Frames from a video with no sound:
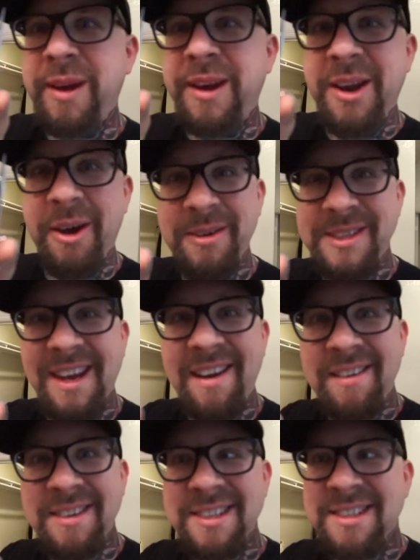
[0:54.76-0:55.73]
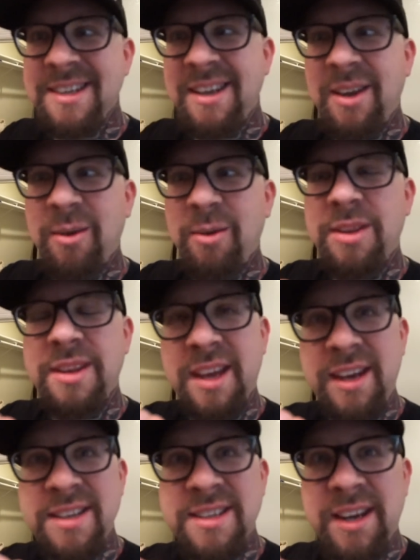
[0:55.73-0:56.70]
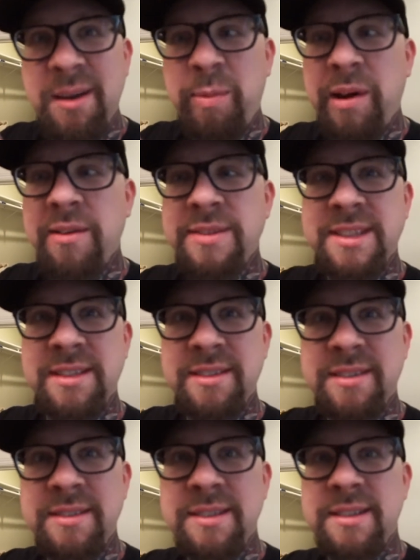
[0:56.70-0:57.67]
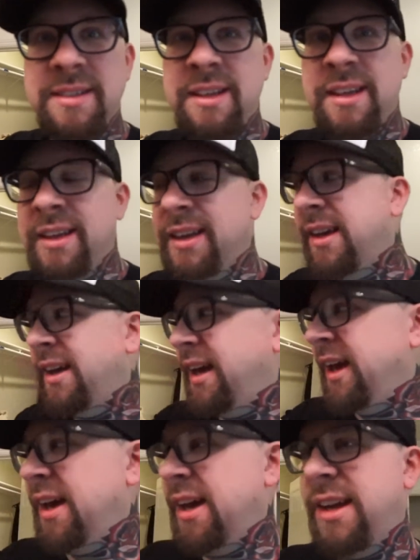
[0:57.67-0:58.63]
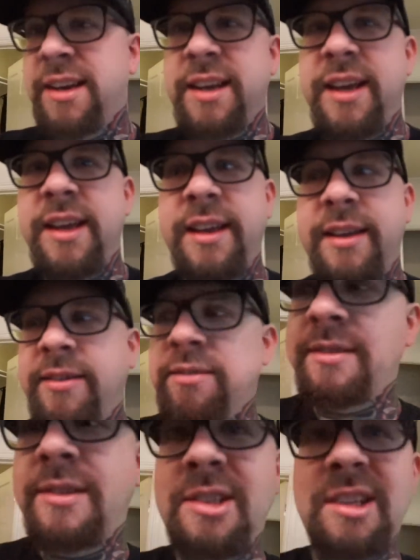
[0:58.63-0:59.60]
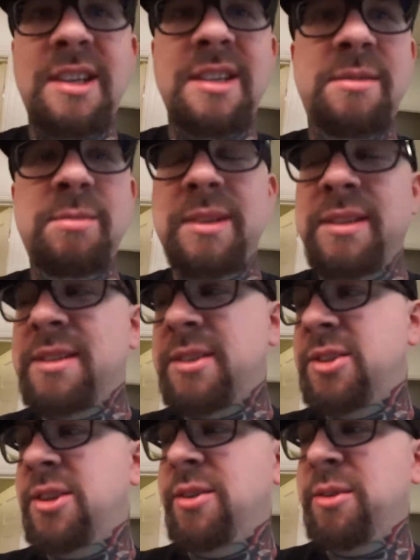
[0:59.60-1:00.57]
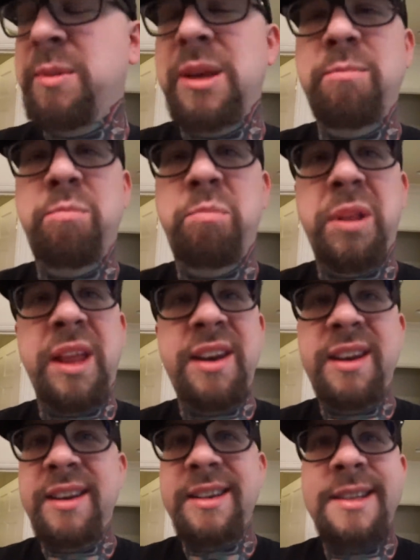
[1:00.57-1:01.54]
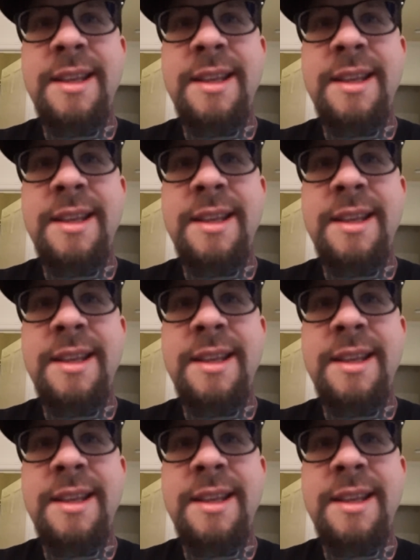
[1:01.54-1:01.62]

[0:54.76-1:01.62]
my nose hairs with a tiny, tiny pair of scissors. And uh, Jess was showing me blending